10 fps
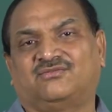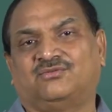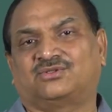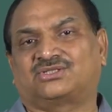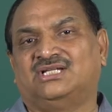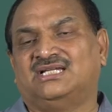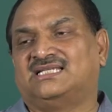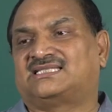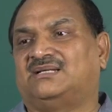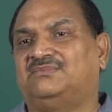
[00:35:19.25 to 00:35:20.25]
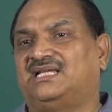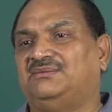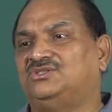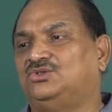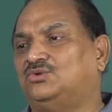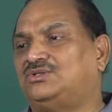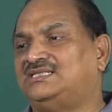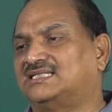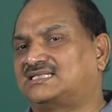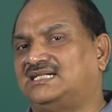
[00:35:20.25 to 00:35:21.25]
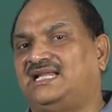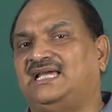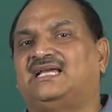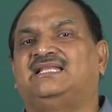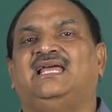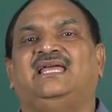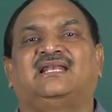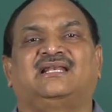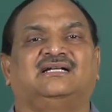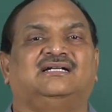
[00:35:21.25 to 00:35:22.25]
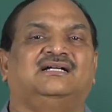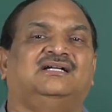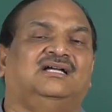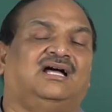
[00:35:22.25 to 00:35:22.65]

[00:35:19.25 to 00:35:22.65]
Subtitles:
Of course, sometimes you just take their